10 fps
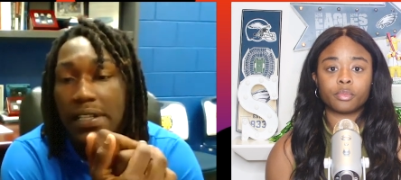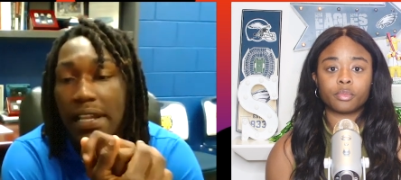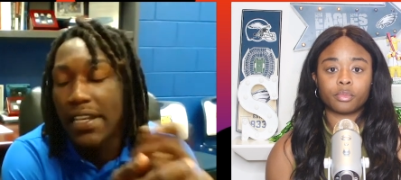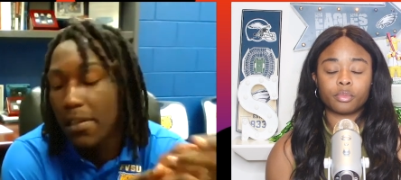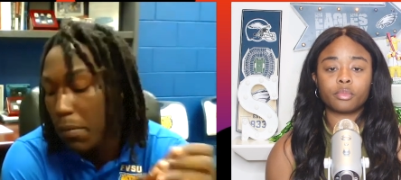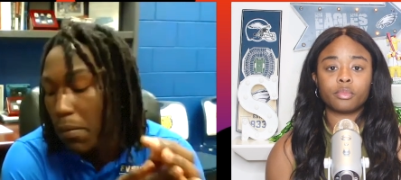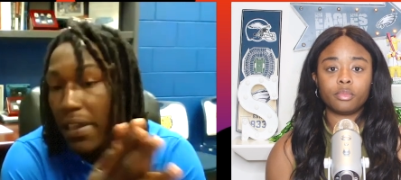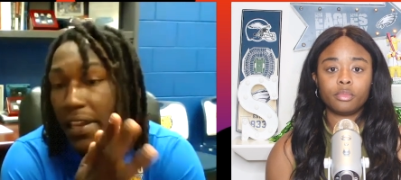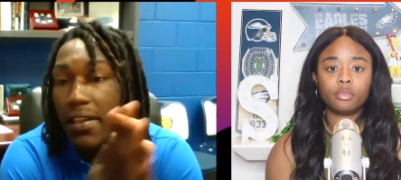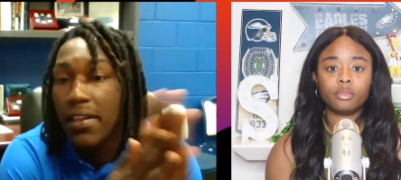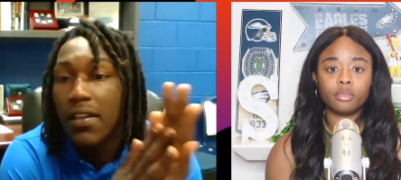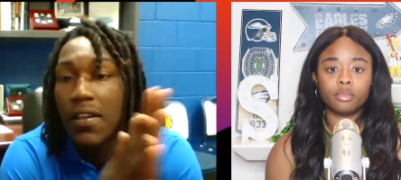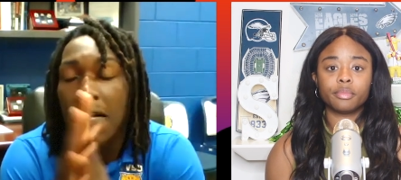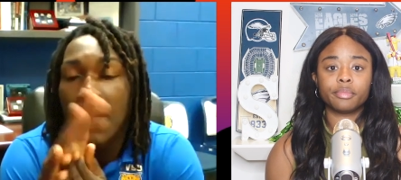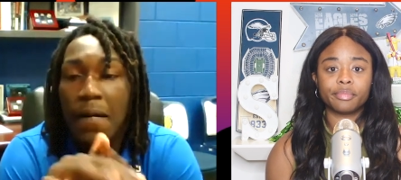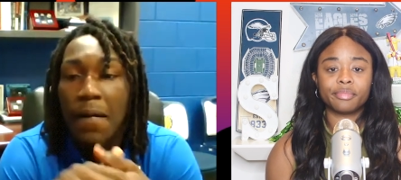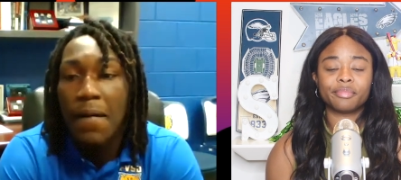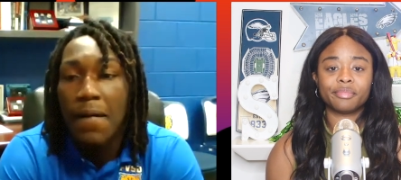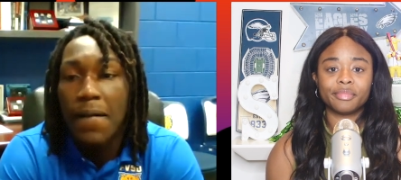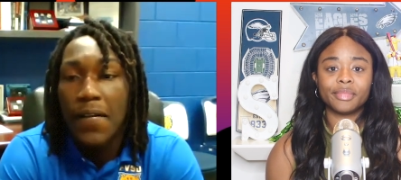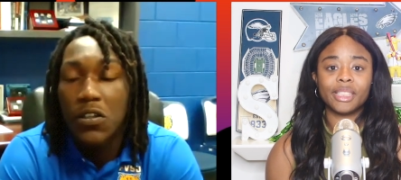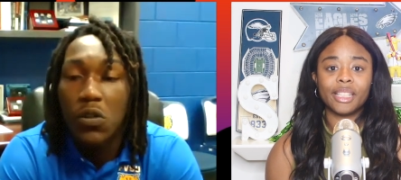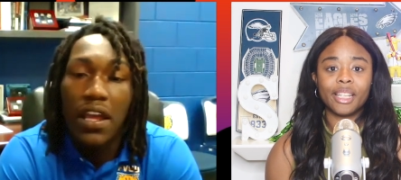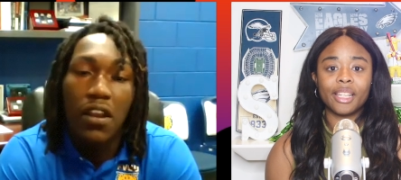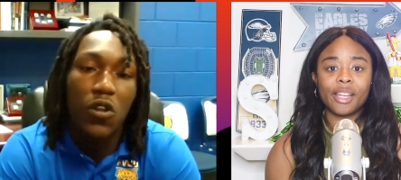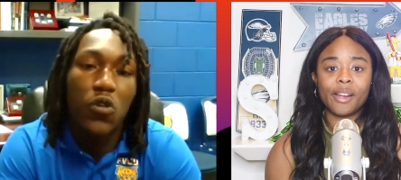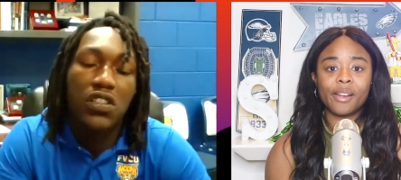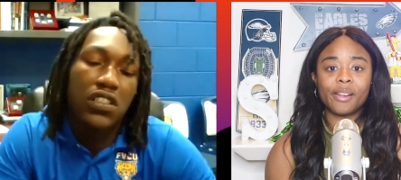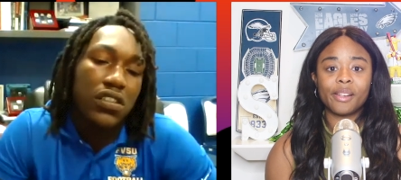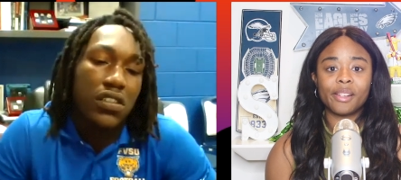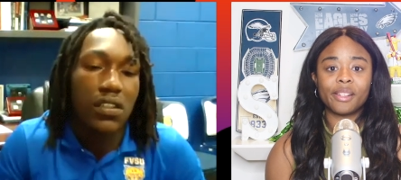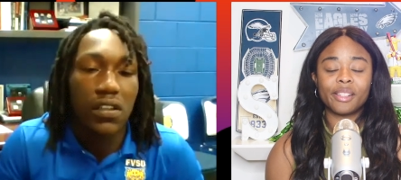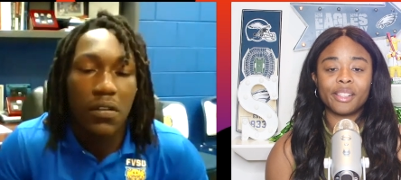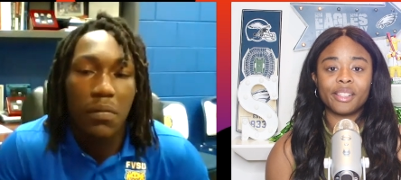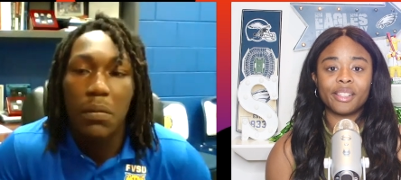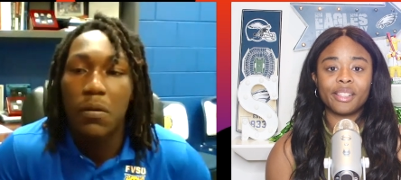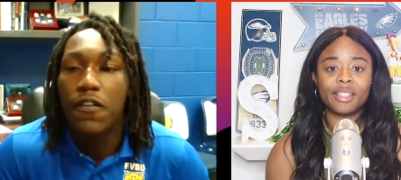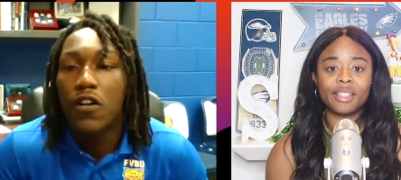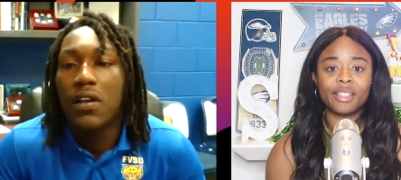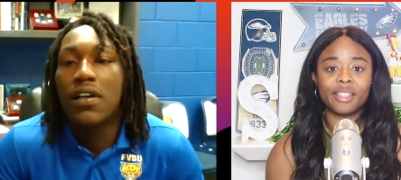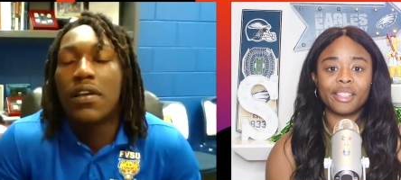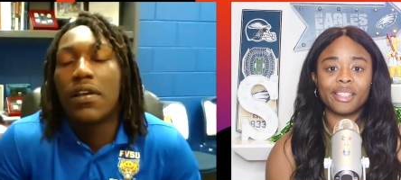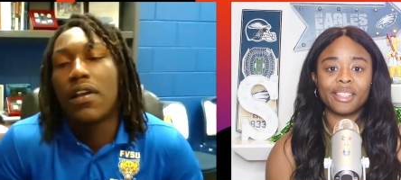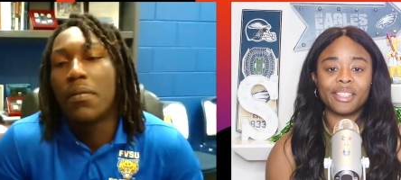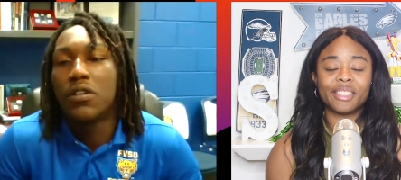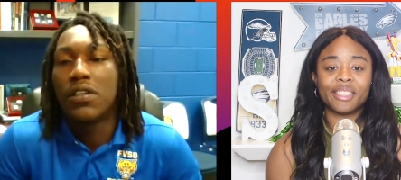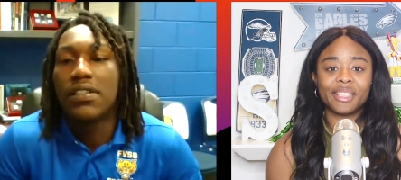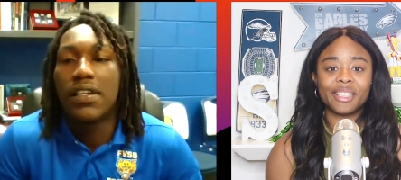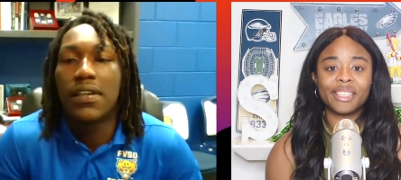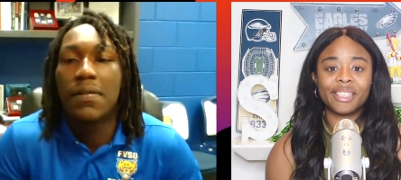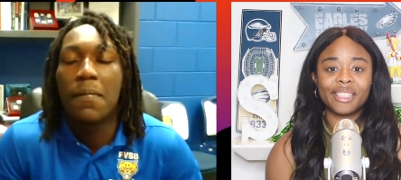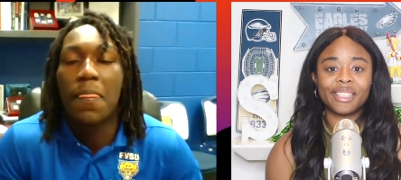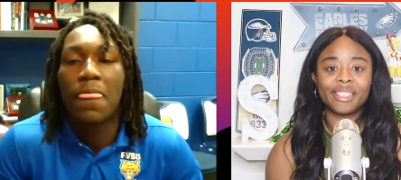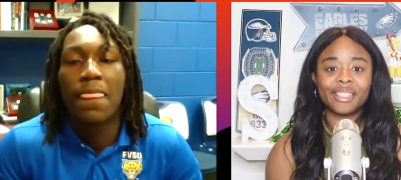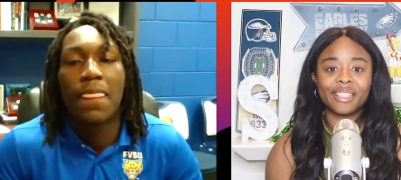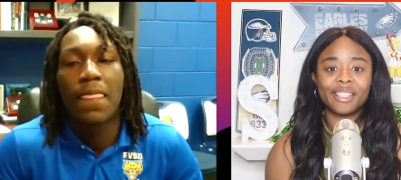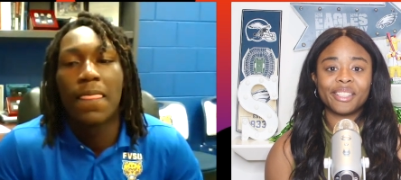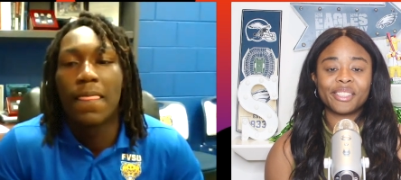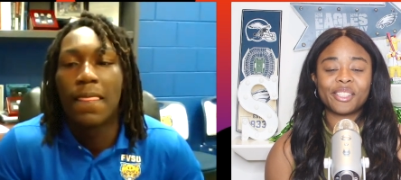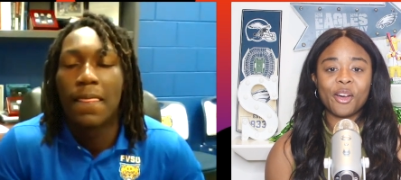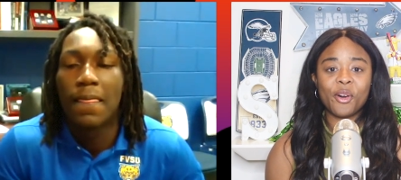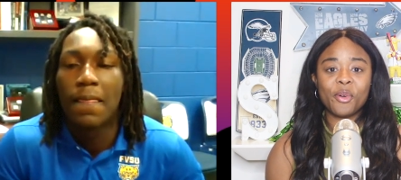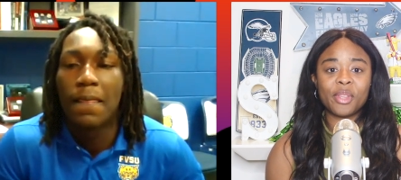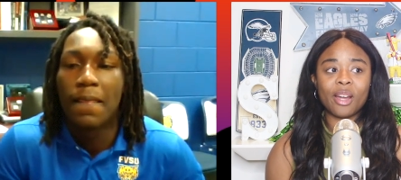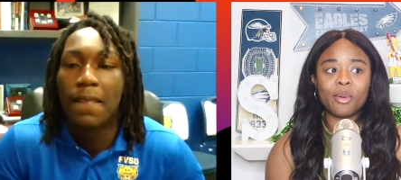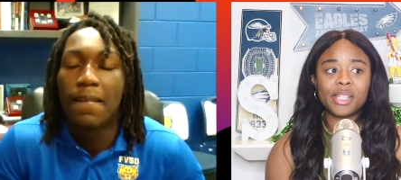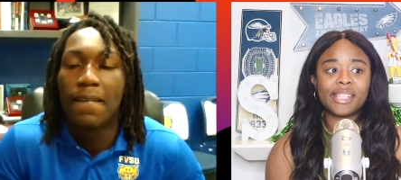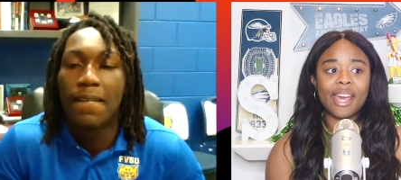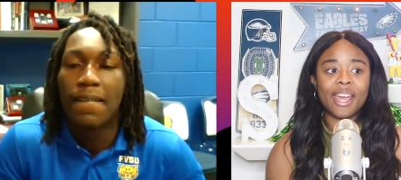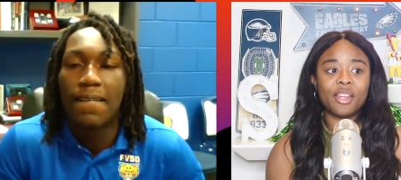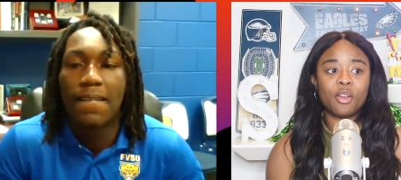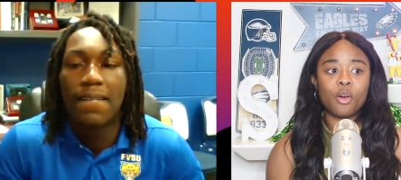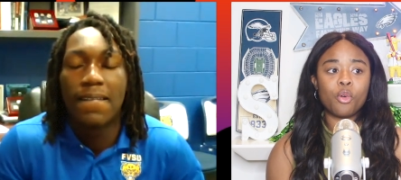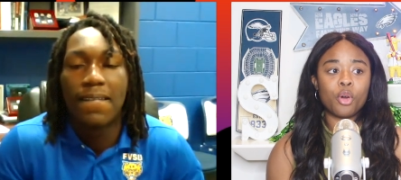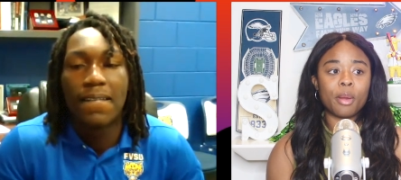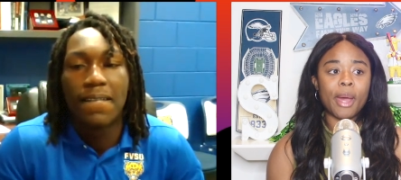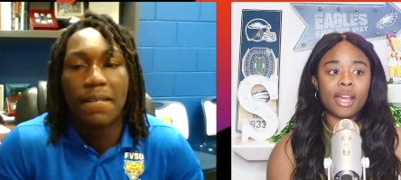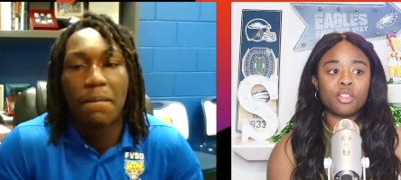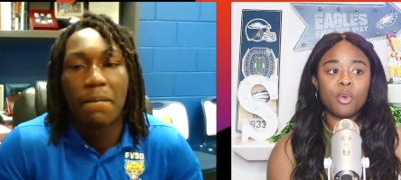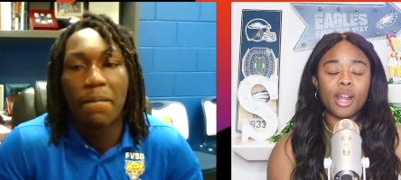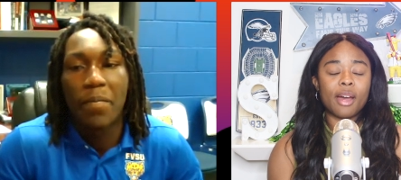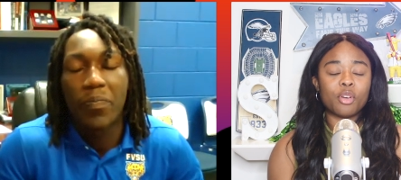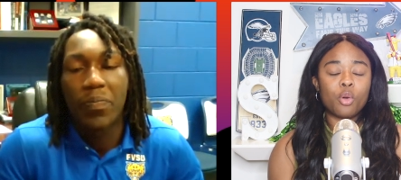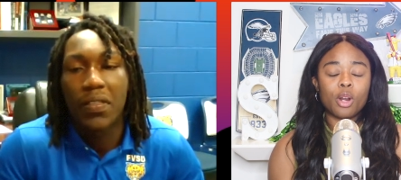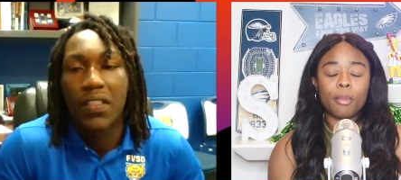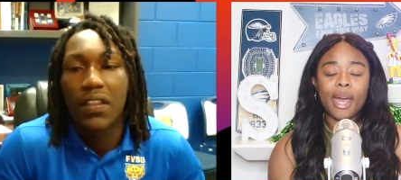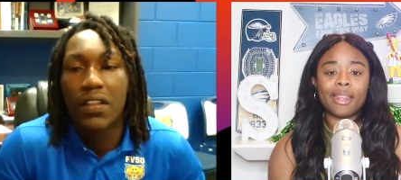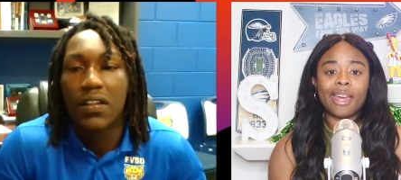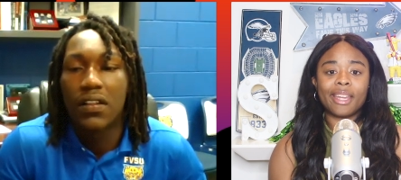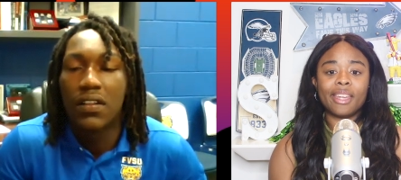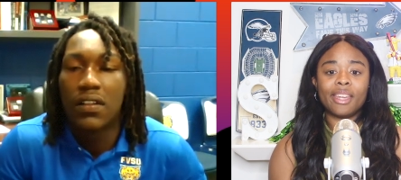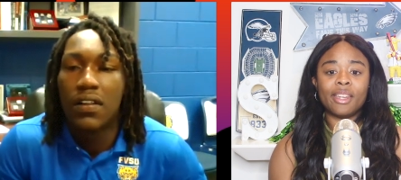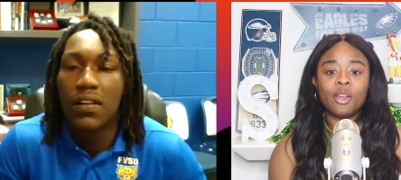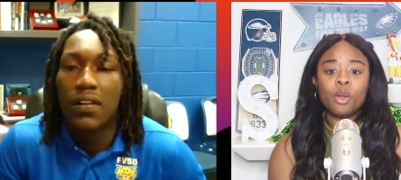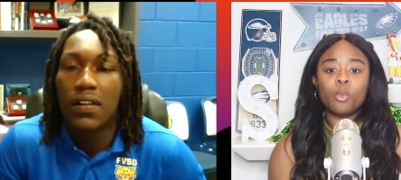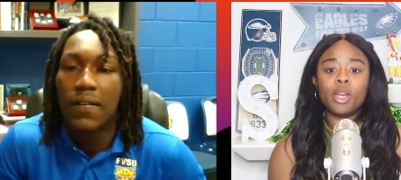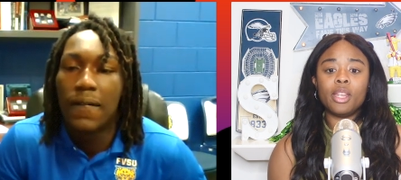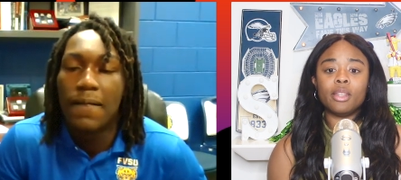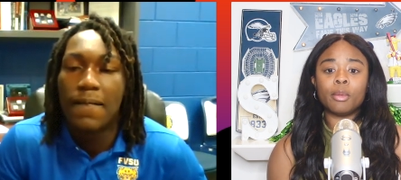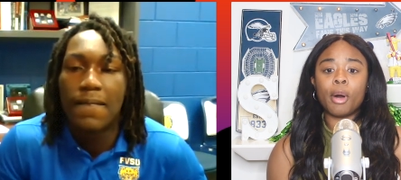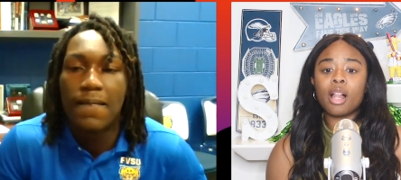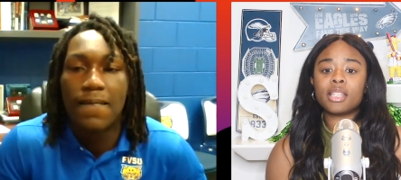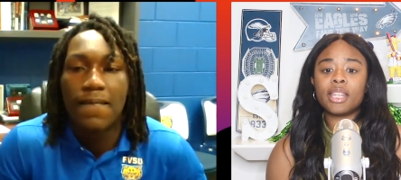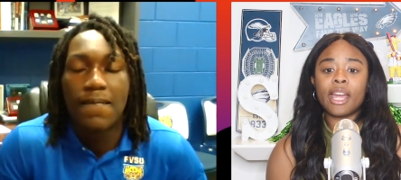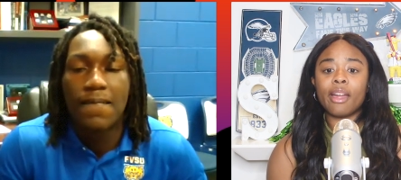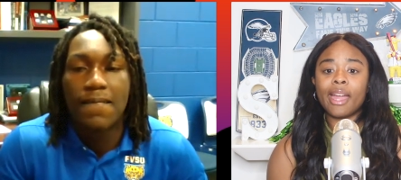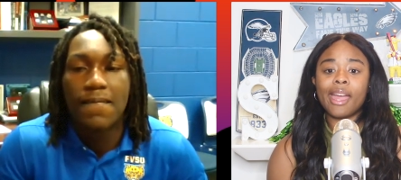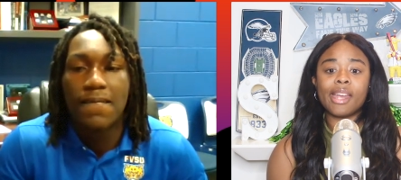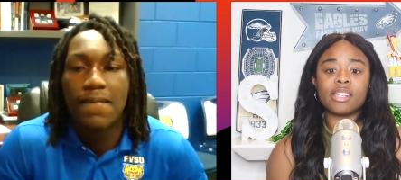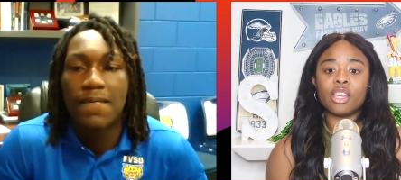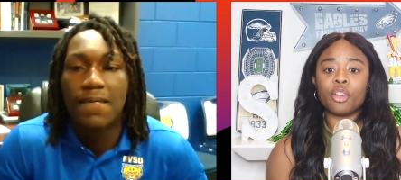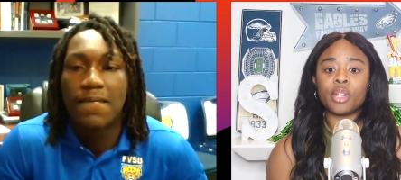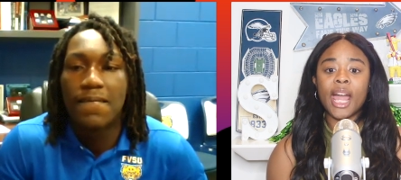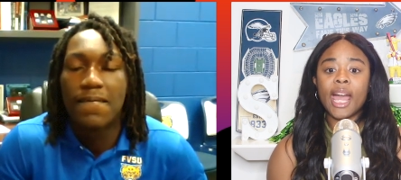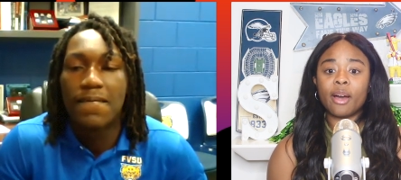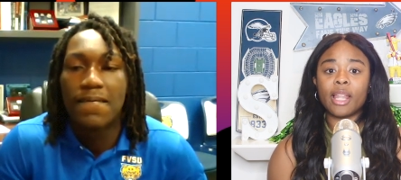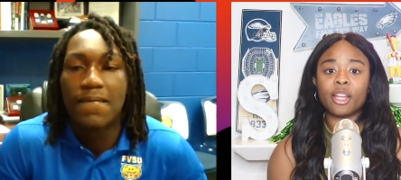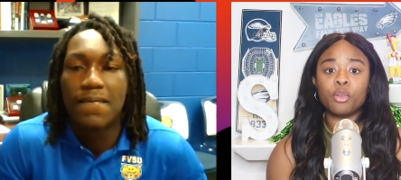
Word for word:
Speaker 1: that needed to be made. So that alone just made me feel good coming to this game.
Speaker 2: So they always say, you know, quarterbacks, you want to have a quarterback that can, when the ball is in their hands and you're down,